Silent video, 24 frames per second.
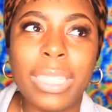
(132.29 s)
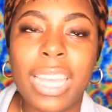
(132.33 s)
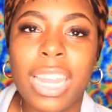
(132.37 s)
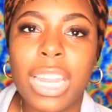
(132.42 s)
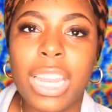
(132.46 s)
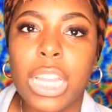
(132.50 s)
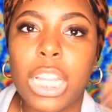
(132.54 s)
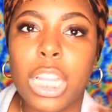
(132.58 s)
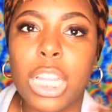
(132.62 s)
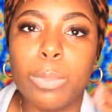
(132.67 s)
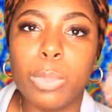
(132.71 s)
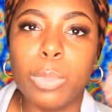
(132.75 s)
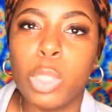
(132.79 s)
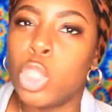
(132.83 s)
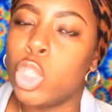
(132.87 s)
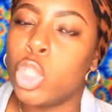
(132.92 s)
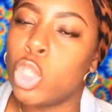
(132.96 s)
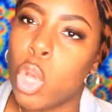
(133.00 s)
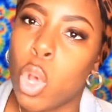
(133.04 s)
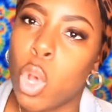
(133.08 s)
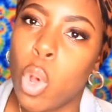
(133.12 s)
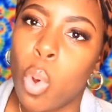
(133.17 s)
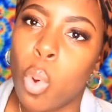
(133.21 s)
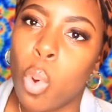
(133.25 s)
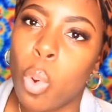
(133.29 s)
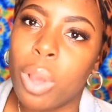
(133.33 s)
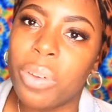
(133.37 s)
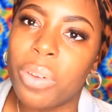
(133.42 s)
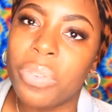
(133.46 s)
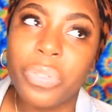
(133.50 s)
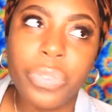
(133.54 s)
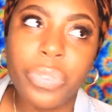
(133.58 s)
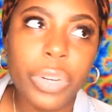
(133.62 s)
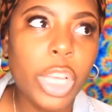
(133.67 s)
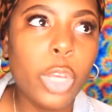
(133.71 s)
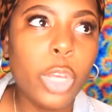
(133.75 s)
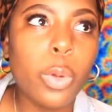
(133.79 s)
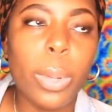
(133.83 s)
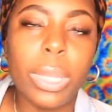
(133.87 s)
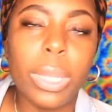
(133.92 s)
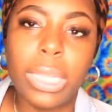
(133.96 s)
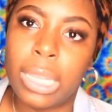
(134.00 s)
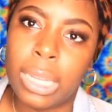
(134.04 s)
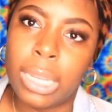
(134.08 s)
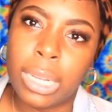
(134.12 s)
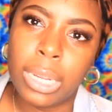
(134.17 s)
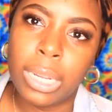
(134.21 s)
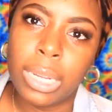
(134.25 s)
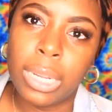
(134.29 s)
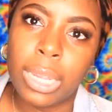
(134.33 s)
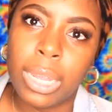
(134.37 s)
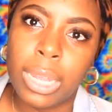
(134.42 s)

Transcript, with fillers: getting them so frequently.